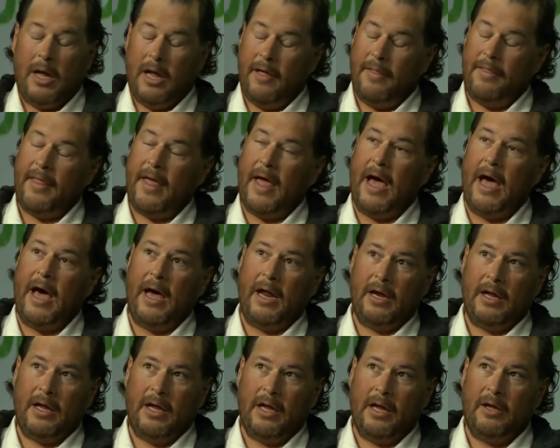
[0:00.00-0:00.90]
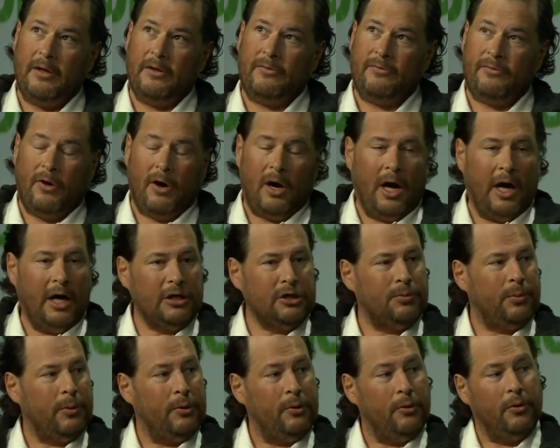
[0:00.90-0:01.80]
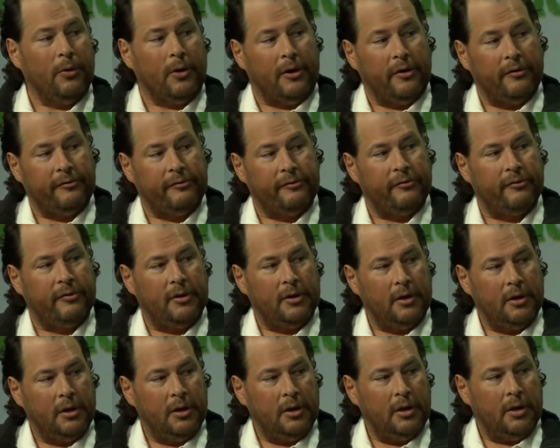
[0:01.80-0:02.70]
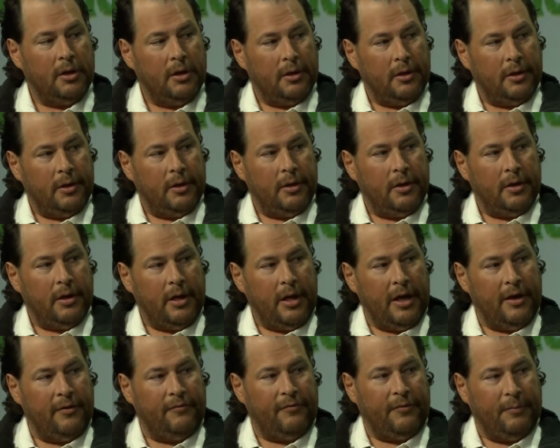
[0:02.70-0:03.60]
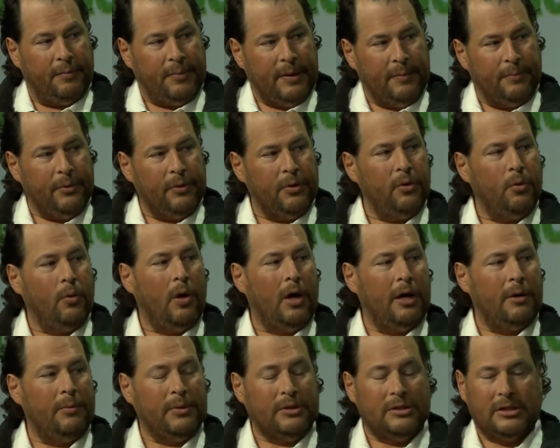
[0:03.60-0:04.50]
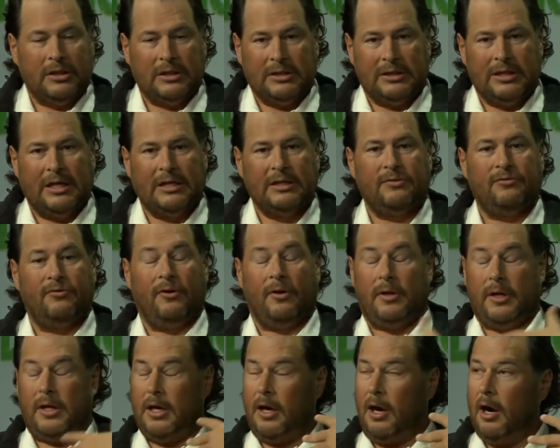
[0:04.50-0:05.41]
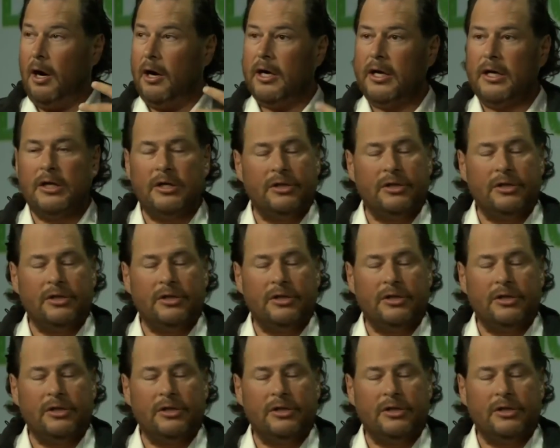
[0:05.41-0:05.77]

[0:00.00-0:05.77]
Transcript: And that is for entrepreneurs and for people who want to be successful in our